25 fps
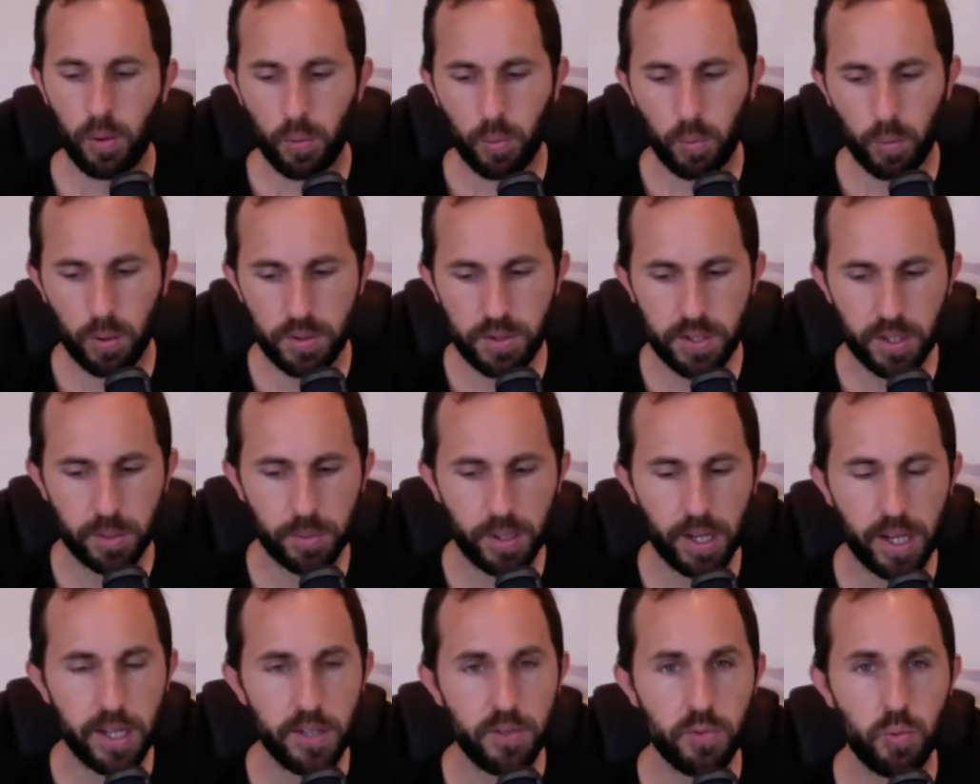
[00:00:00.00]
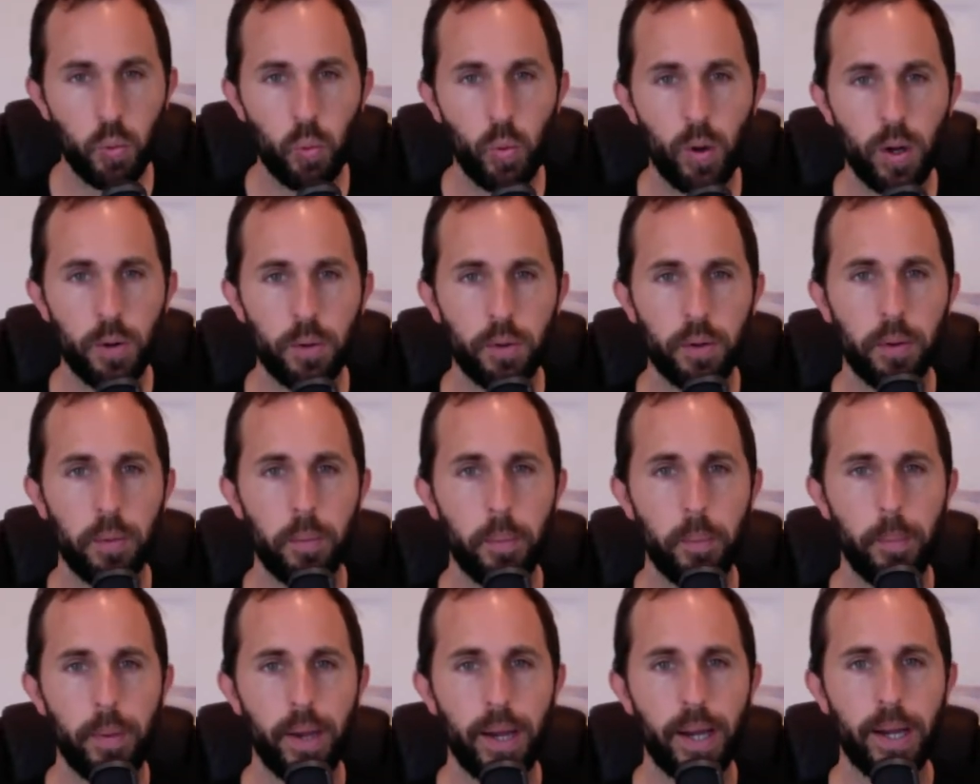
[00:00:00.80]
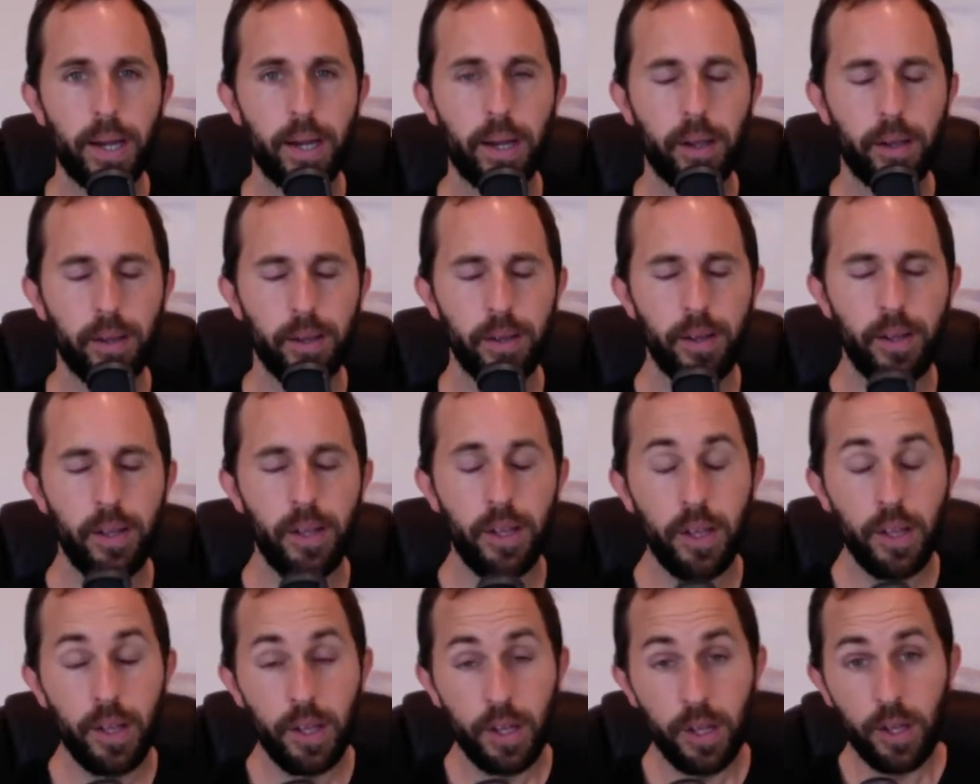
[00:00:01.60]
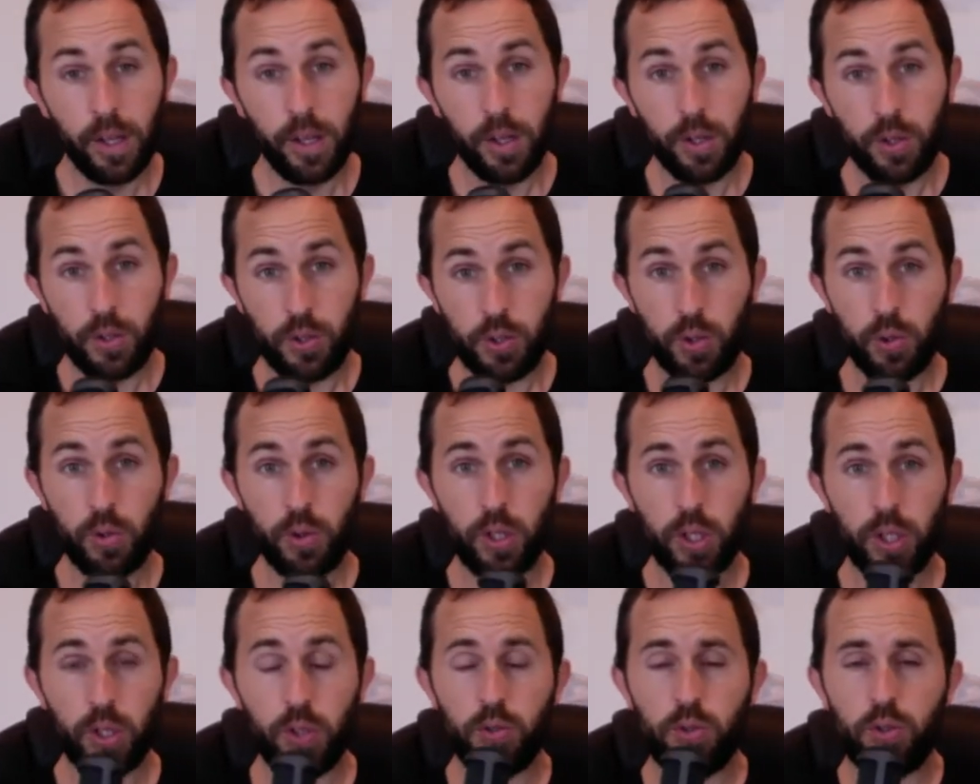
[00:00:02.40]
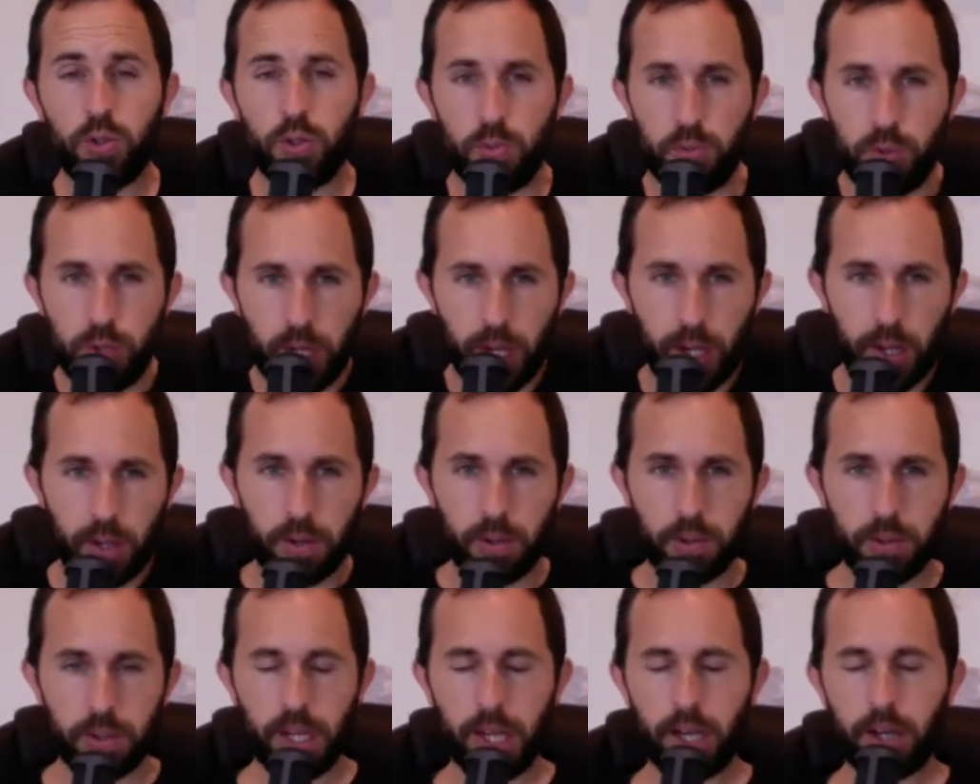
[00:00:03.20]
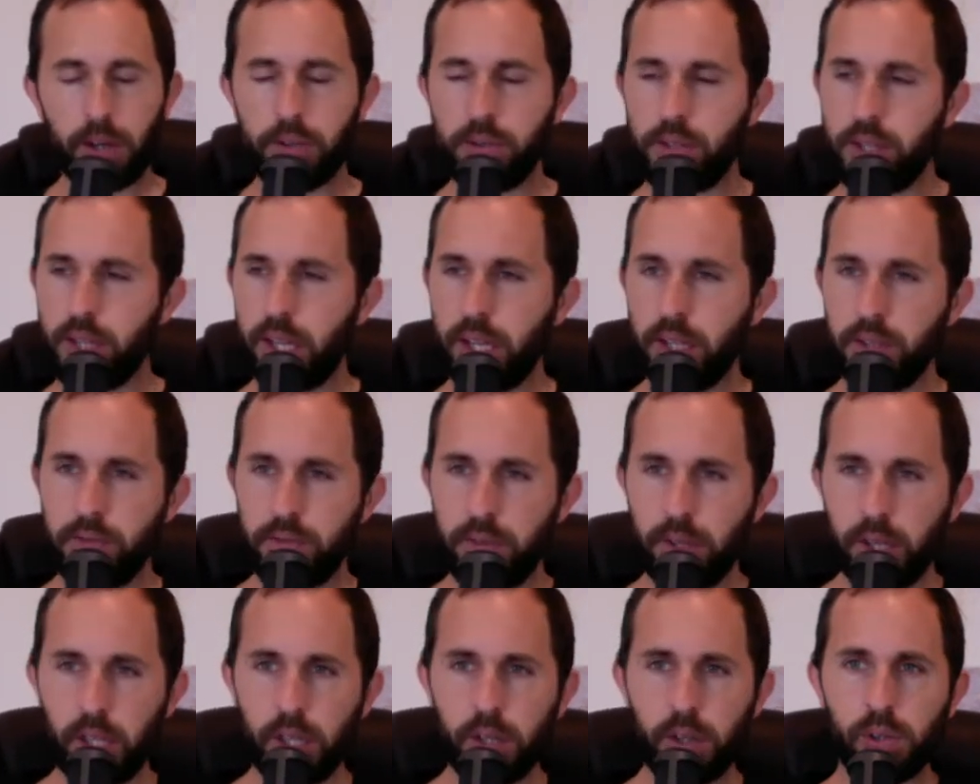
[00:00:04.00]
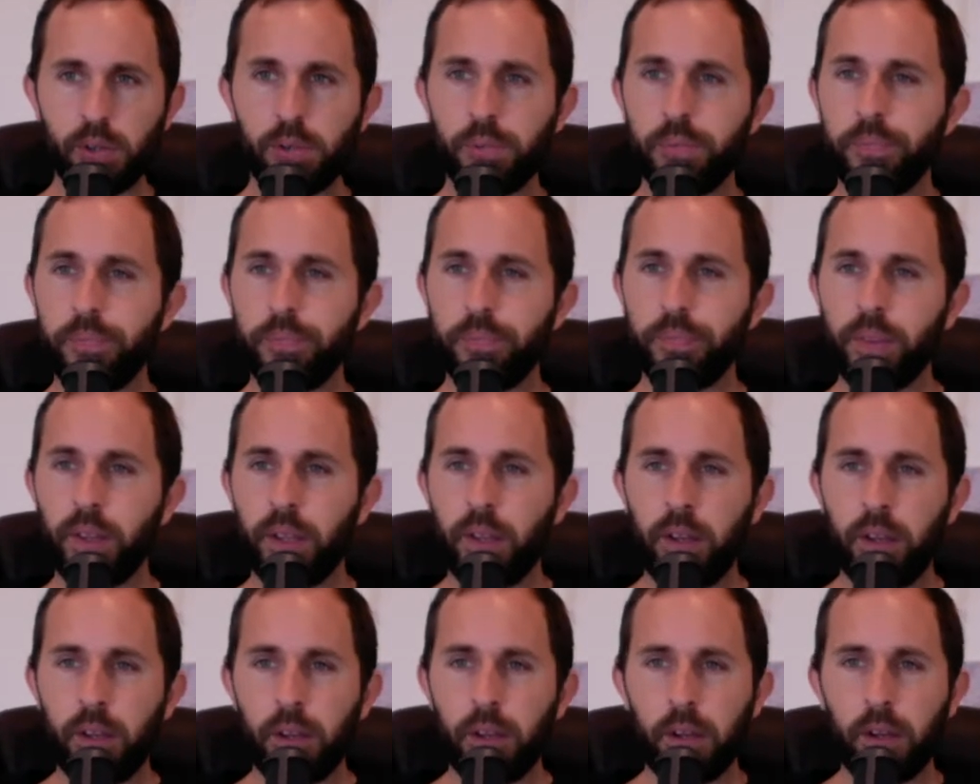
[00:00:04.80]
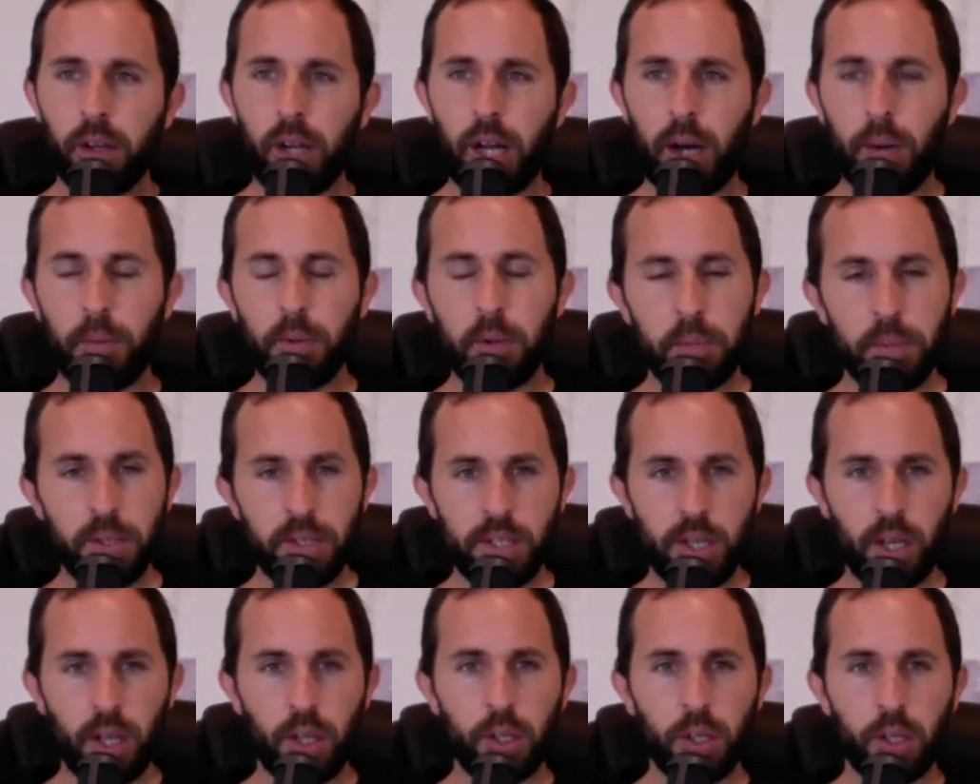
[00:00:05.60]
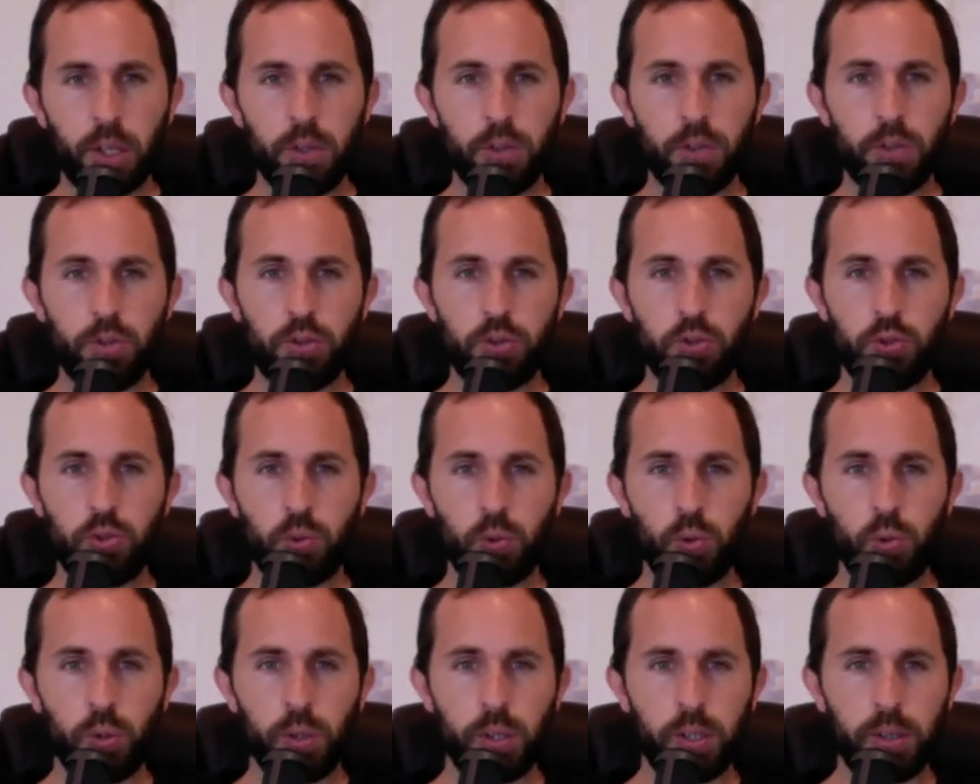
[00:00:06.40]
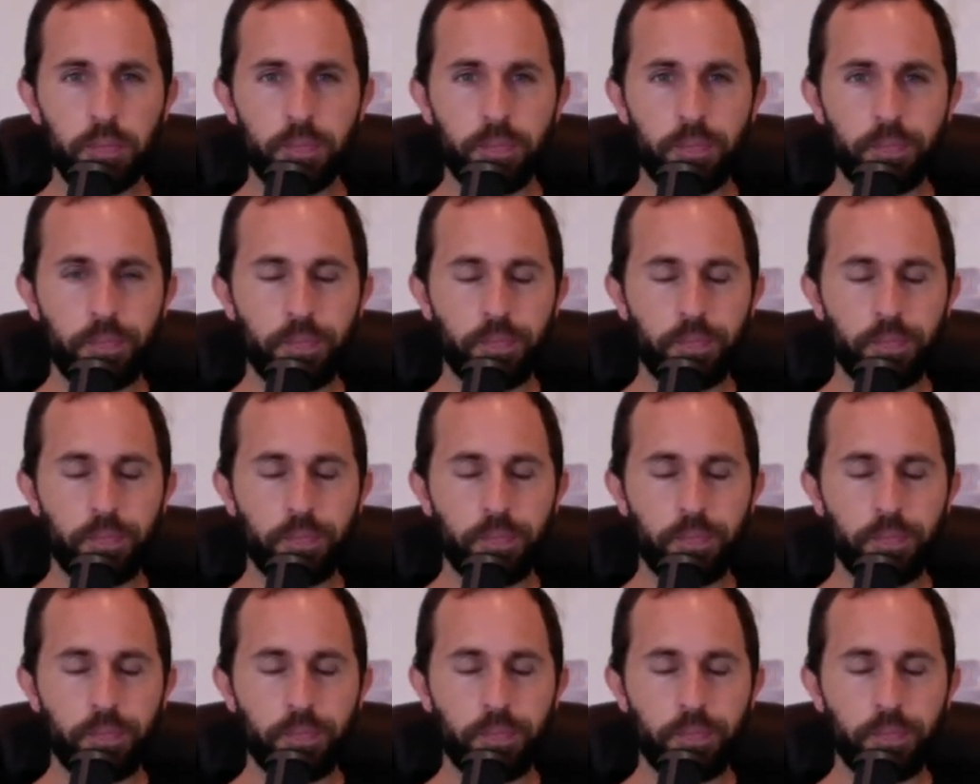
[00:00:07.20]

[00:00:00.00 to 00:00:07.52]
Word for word: What's up, guys? Welcome back to the YouTube channel. Now, today's video, I'm going to be telling you a story,